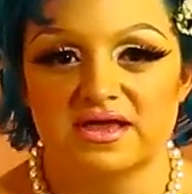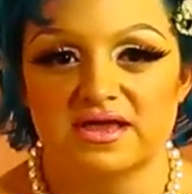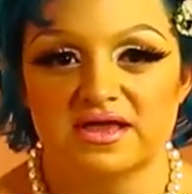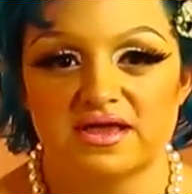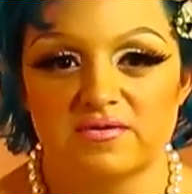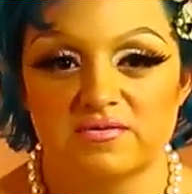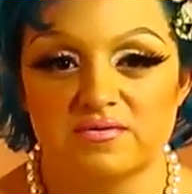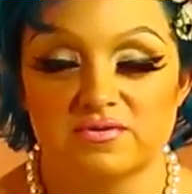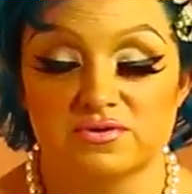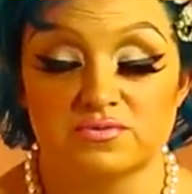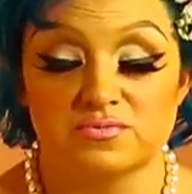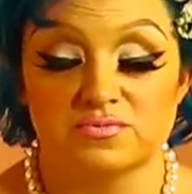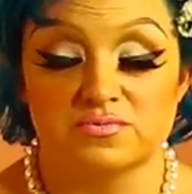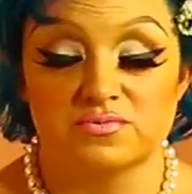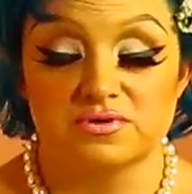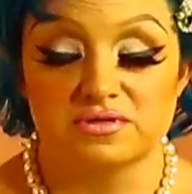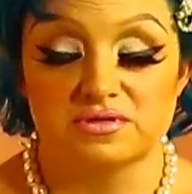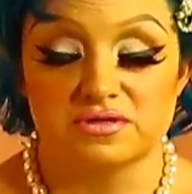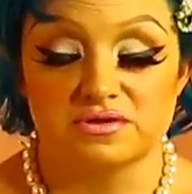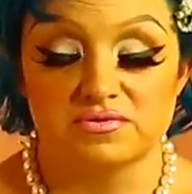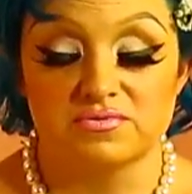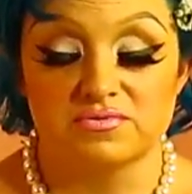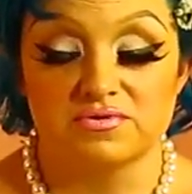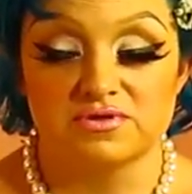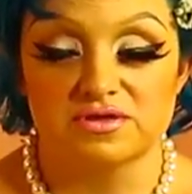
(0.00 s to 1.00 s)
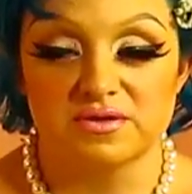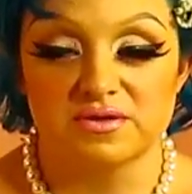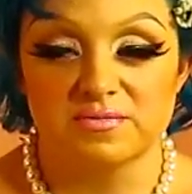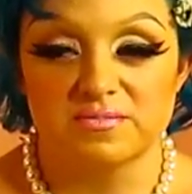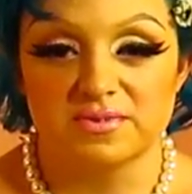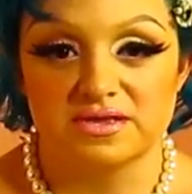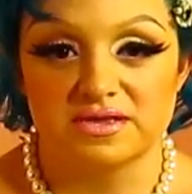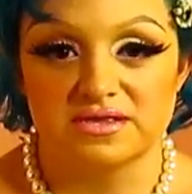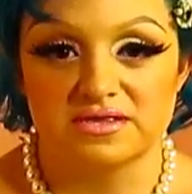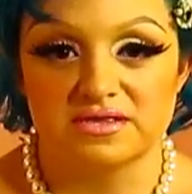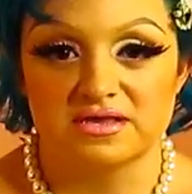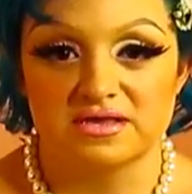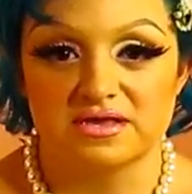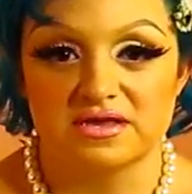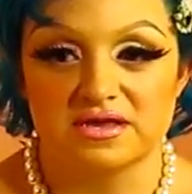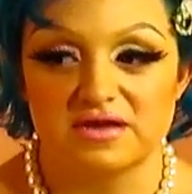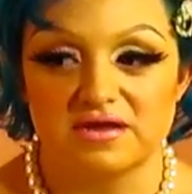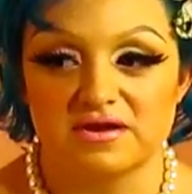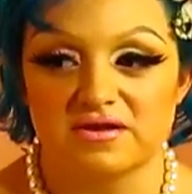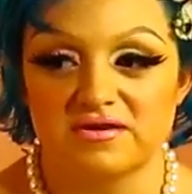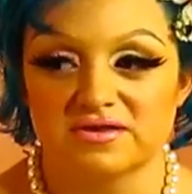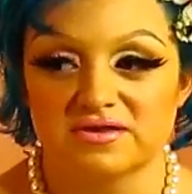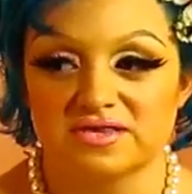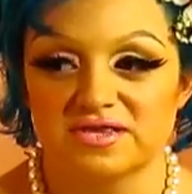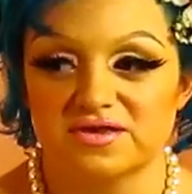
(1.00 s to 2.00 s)
It was really, really amazing.
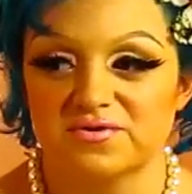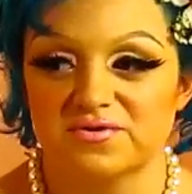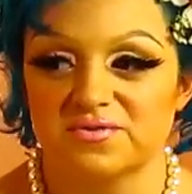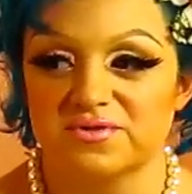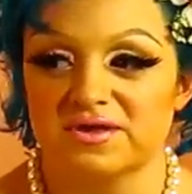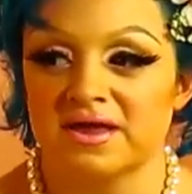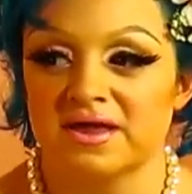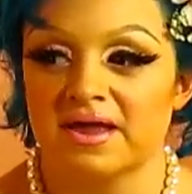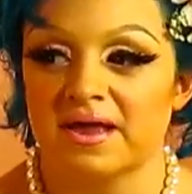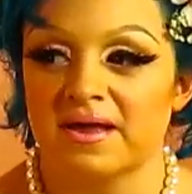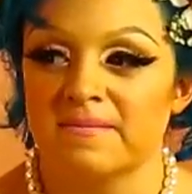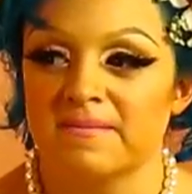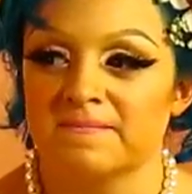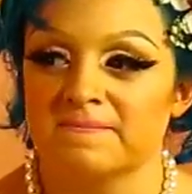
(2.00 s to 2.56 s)
And also like,